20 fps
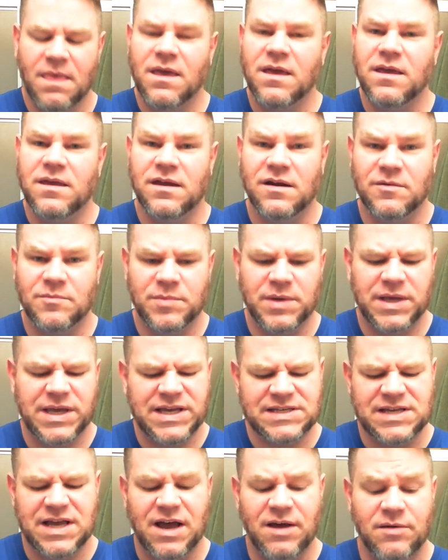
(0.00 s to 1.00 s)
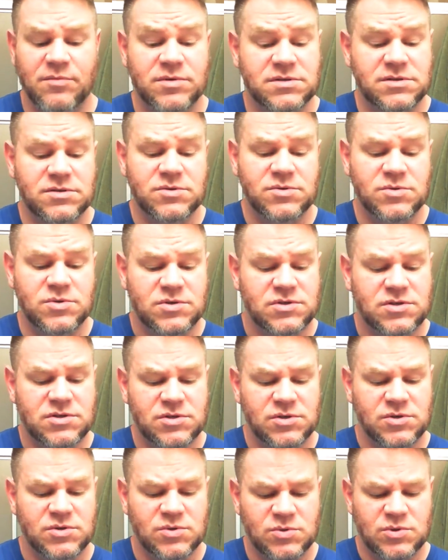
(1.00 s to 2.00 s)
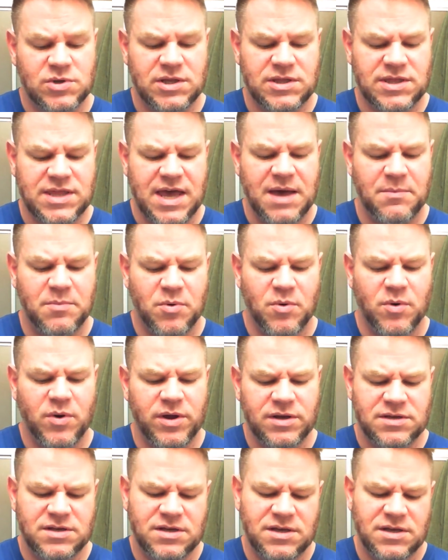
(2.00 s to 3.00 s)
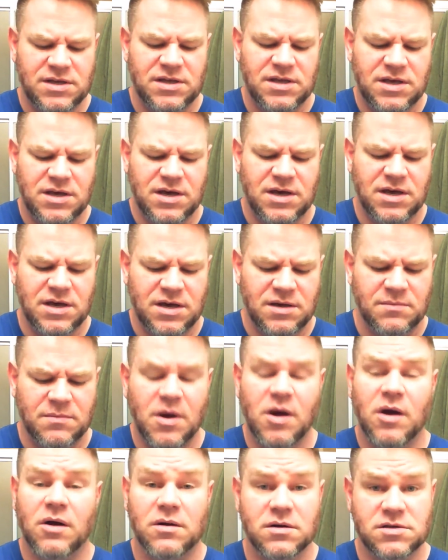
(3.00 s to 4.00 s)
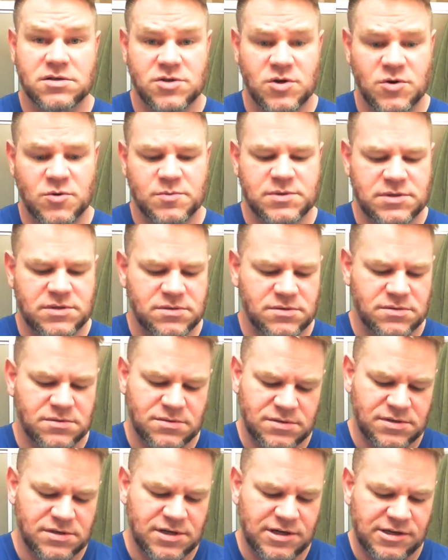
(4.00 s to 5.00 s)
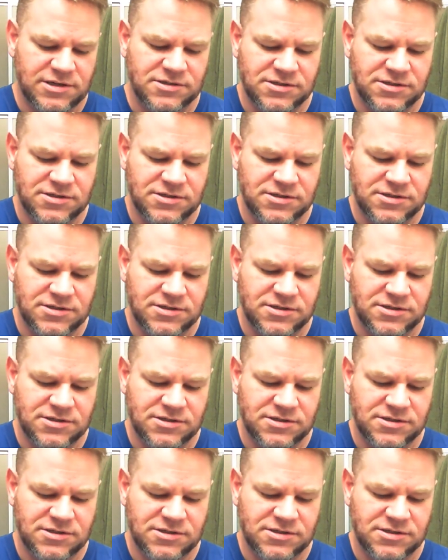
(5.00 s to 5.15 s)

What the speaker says: You know, because I was used to, at that point, harder soaps. So